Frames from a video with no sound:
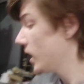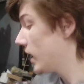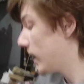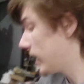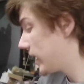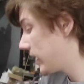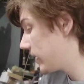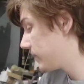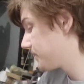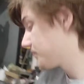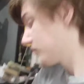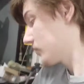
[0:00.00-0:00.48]

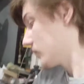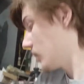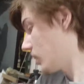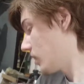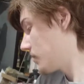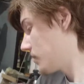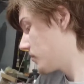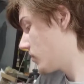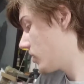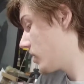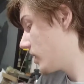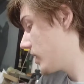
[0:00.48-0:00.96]
I
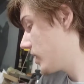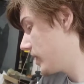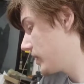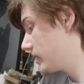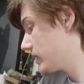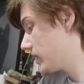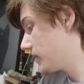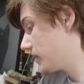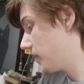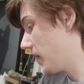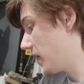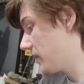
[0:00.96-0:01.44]
might end
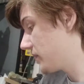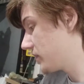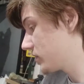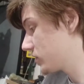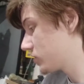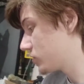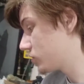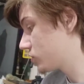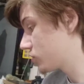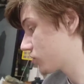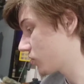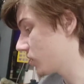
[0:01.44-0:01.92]
up having
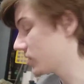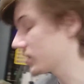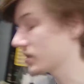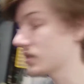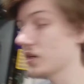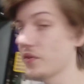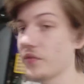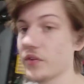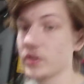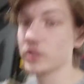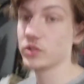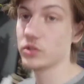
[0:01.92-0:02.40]
to try and see
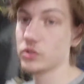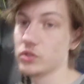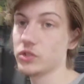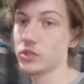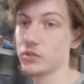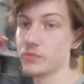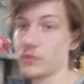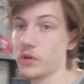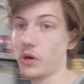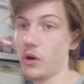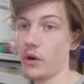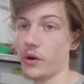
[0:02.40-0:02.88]
if I can do
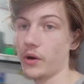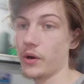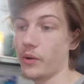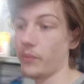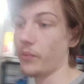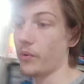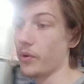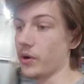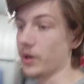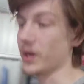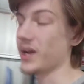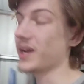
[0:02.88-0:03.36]
some courier
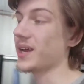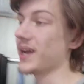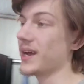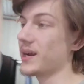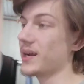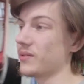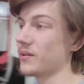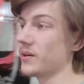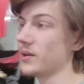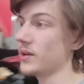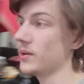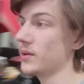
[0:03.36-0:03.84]
work
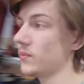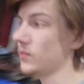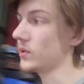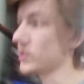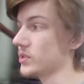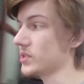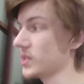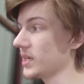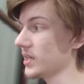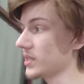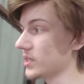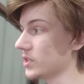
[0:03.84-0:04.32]
again
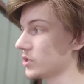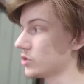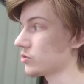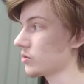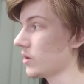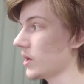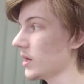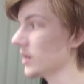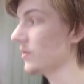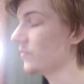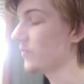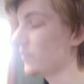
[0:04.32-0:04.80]
once I get the
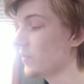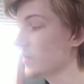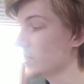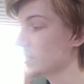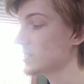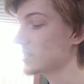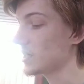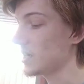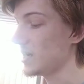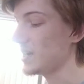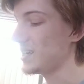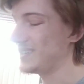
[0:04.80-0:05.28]
tray
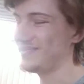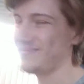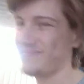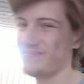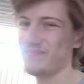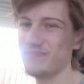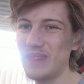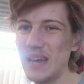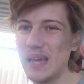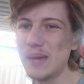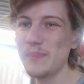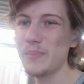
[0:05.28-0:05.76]
fixed, and
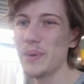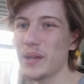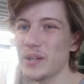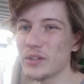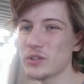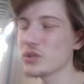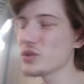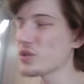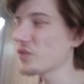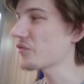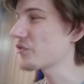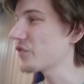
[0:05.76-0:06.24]
maybe
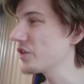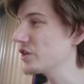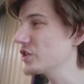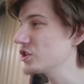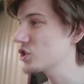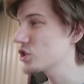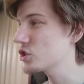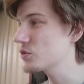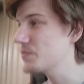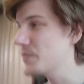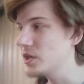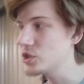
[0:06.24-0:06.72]
do the front
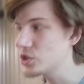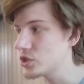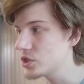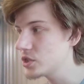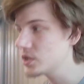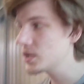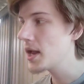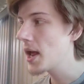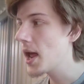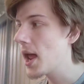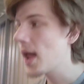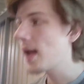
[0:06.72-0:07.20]
suspension.